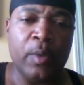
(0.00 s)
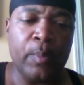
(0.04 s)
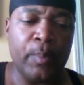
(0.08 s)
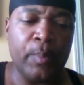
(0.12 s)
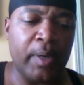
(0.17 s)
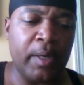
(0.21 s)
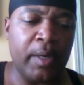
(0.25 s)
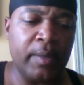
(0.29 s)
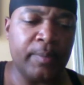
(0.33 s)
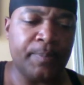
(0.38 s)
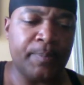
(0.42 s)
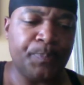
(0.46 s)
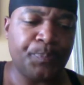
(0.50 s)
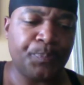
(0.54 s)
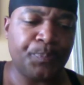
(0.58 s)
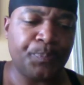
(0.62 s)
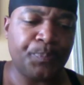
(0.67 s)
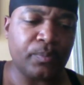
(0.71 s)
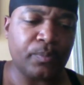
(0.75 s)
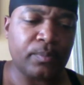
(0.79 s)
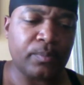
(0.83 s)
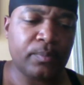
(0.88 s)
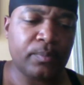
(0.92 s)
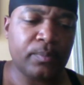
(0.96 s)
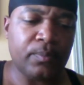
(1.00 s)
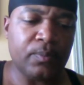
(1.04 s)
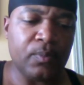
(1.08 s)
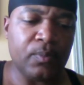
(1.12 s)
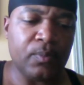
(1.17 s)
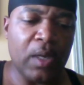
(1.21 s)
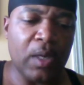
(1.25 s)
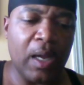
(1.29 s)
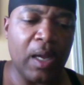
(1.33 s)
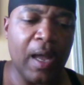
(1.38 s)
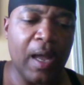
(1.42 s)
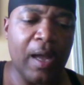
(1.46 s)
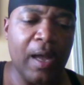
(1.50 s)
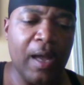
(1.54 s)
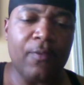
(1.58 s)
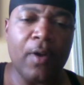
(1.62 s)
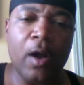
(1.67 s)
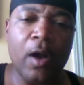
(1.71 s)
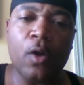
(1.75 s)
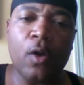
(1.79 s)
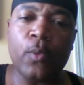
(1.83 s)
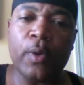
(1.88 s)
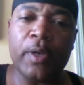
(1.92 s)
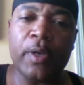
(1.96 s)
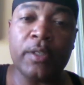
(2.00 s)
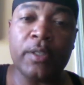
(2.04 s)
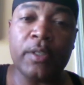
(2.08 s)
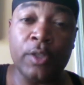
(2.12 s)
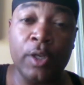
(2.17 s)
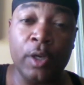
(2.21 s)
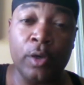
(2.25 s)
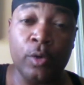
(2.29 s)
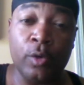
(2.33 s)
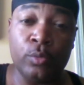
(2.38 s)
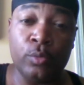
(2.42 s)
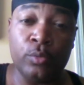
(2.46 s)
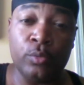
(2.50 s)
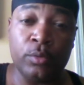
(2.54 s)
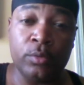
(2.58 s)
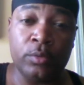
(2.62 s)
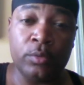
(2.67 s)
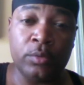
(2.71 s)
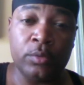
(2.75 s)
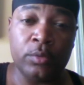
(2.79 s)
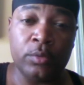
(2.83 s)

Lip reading: But I've always known